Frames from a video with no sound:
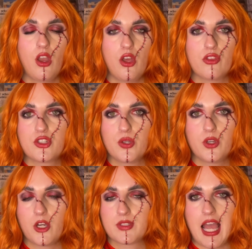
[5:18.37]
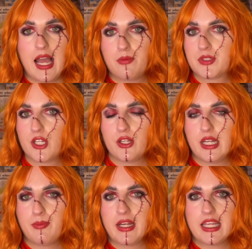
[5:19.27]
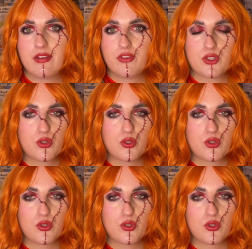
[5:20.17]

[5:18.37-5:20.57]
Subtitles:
The two girls absolutely believe the